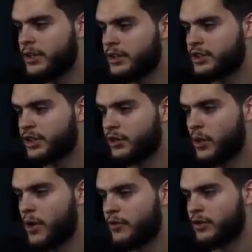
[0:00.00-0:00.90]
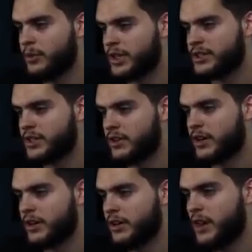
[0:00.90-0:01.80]
Should throw him off a little bit
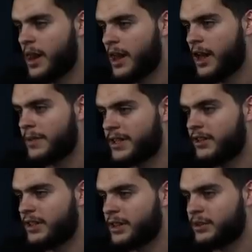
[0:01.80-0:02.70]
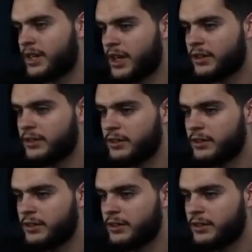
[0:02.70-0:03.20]
considering I've been killing him with that.